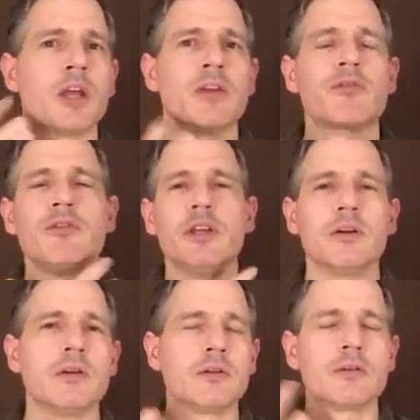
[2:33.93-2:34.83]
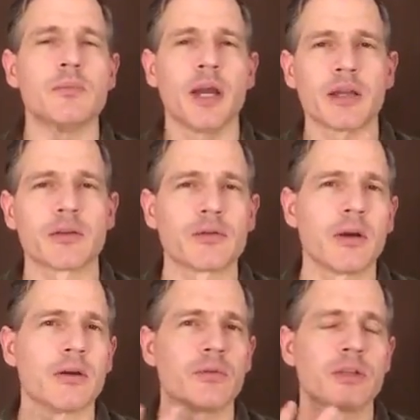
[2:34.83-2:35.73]
and feel the back of the
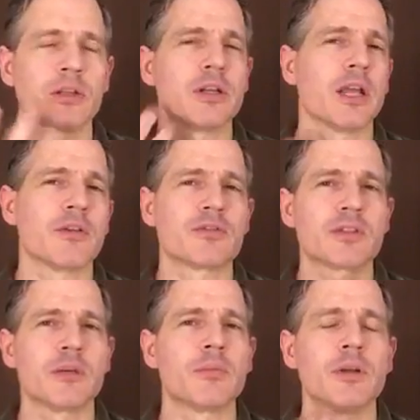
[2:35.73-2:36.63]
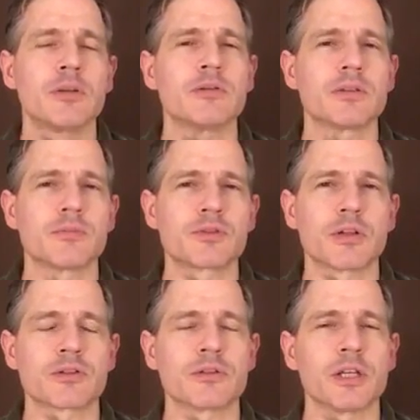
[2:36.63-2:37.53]
throat. Well, you're going to have some
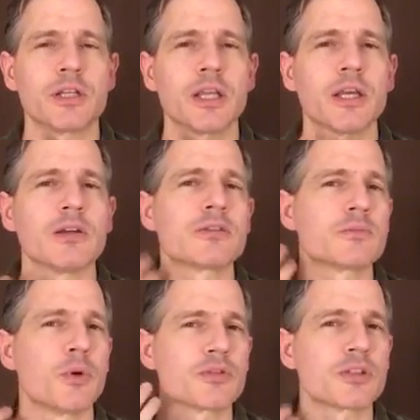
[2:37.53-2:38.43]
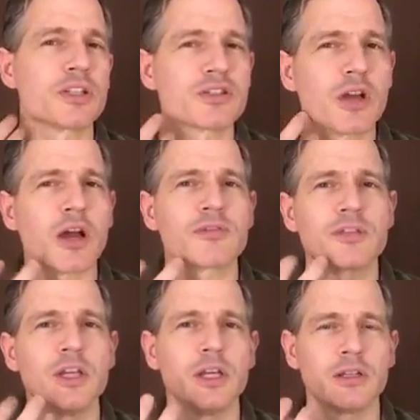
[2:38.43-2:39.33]
structure in there. It's mostly
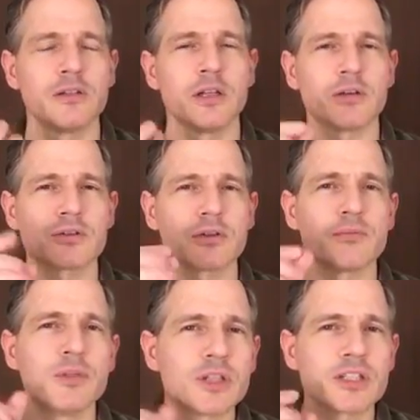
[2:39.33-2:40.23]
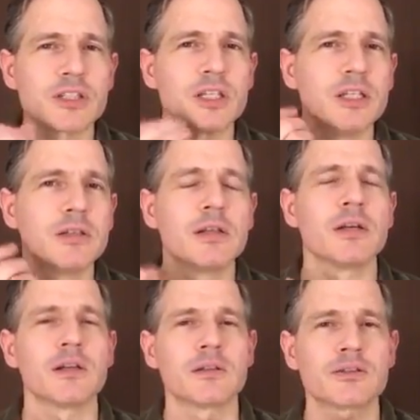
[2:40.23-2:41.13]
soft, you know, sort of mucousy
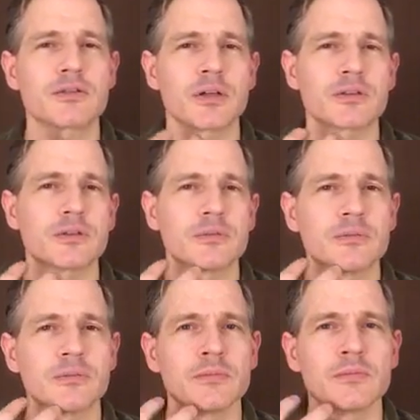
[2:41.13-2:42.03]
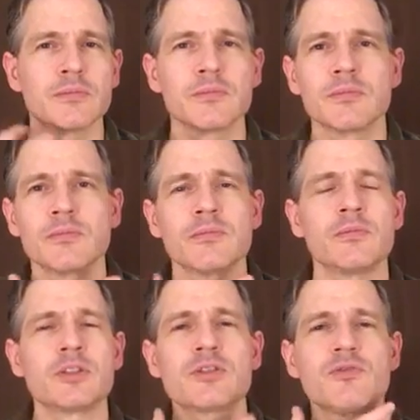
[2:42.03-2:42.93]
structure.
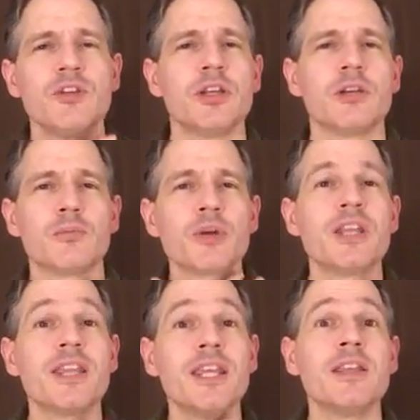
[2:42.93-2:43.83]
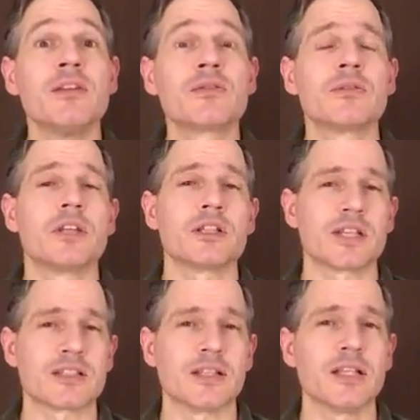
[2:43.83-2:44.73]
And just feel, breathe into
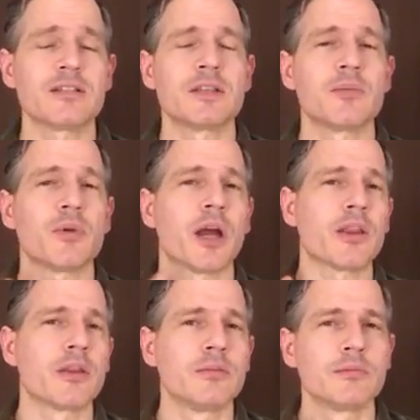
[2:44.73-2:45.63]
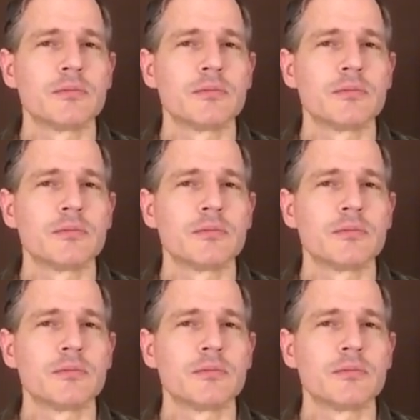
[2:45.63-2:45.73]
this as a listening breath